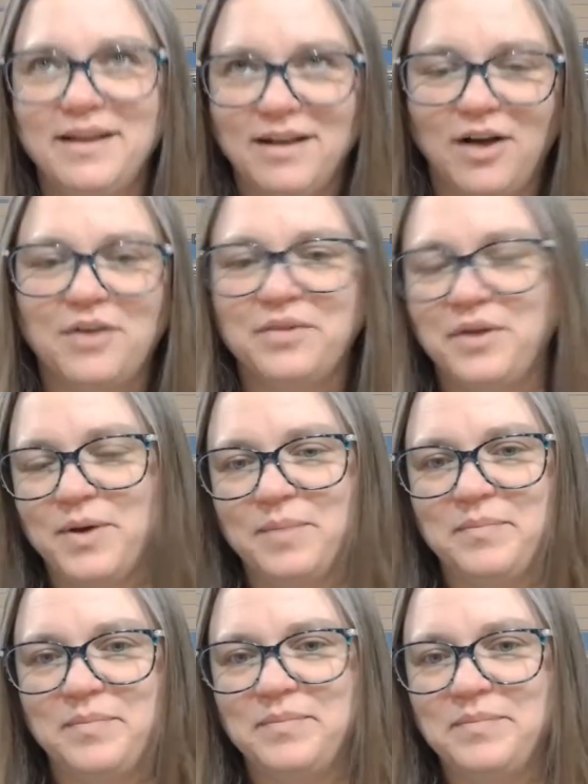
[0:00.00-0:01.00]
Although
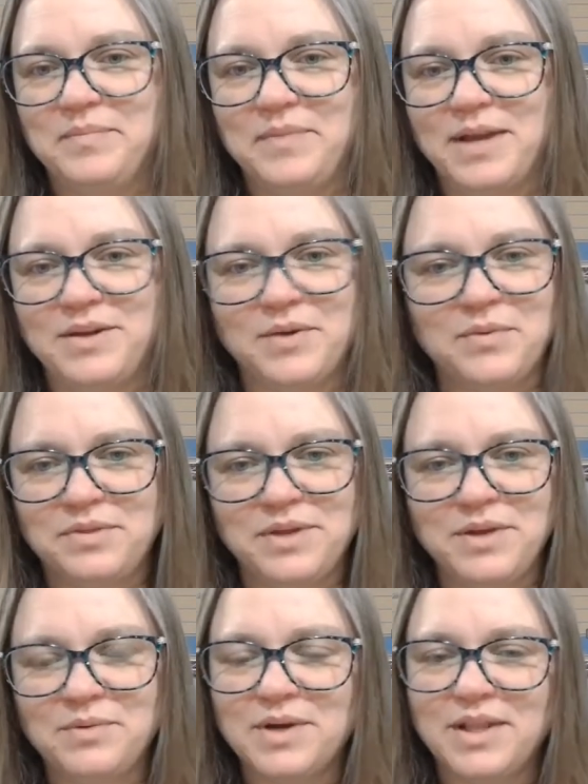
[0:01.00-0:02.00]
I don't
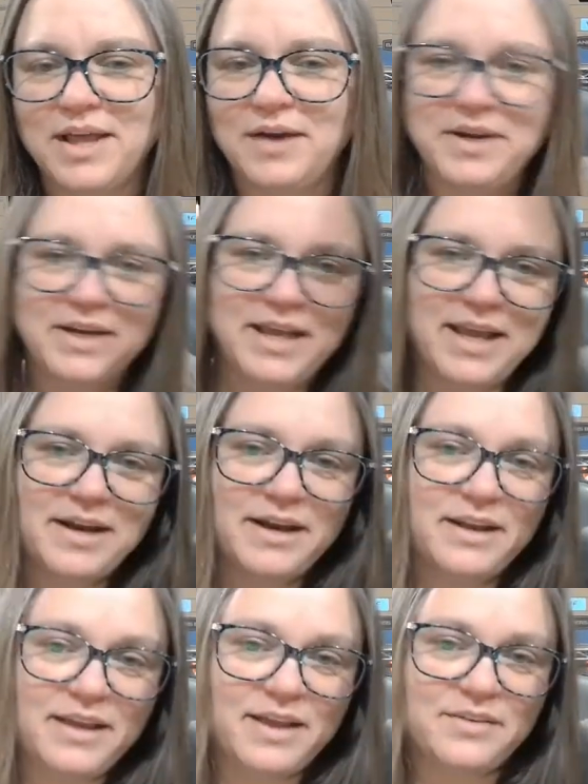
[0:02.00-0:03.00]
think we're allowed in
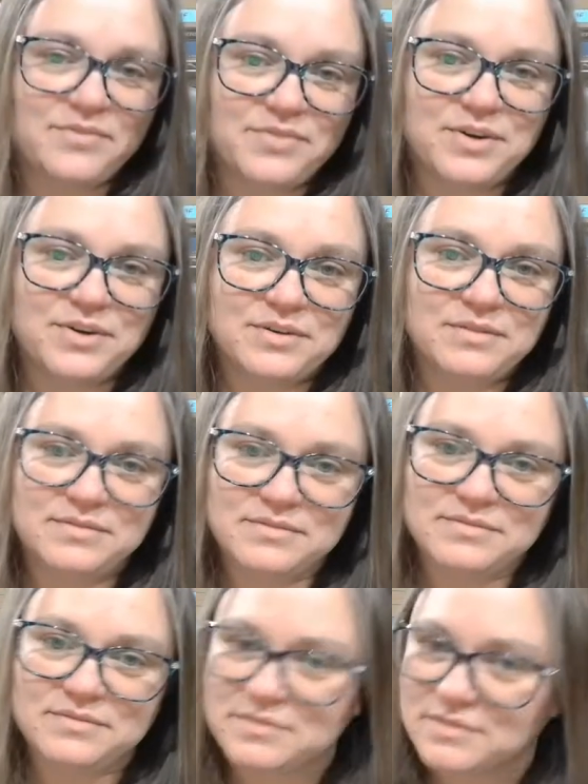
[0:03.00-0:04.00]
Canada yet for
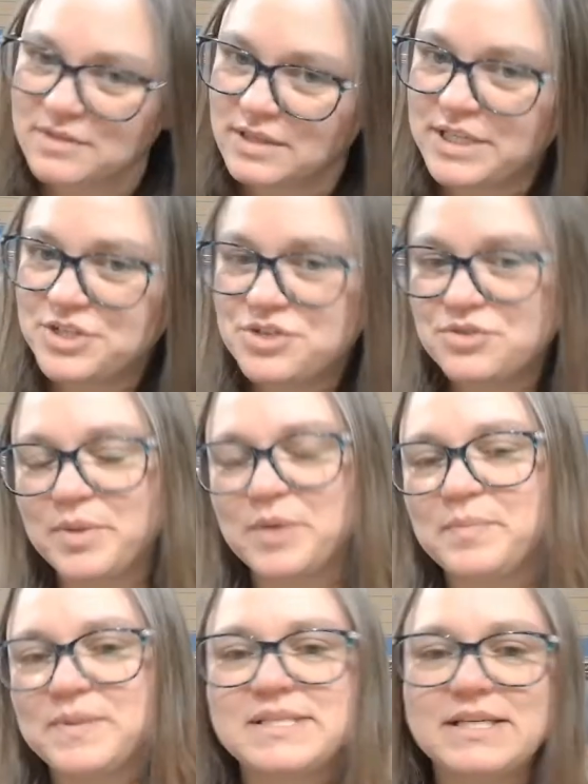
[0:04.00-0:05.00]
leisure
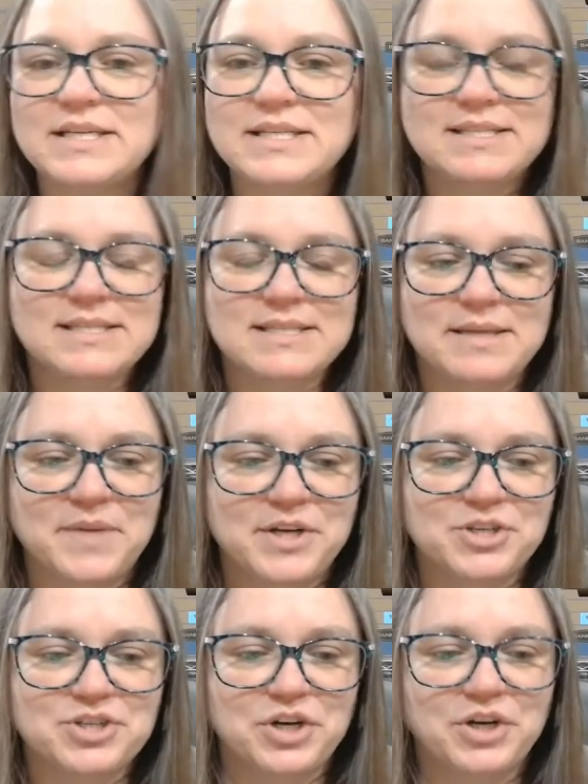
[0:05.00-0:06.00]
purposes. I'm not
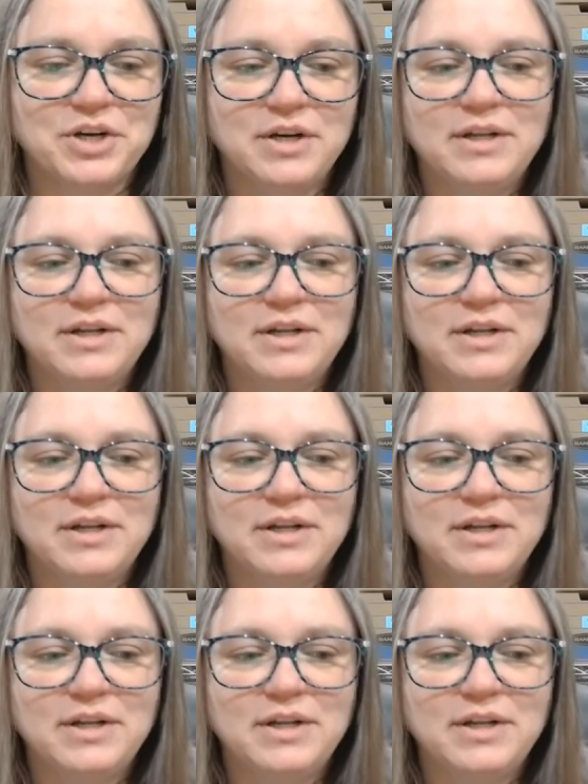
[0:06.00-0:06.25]
sure.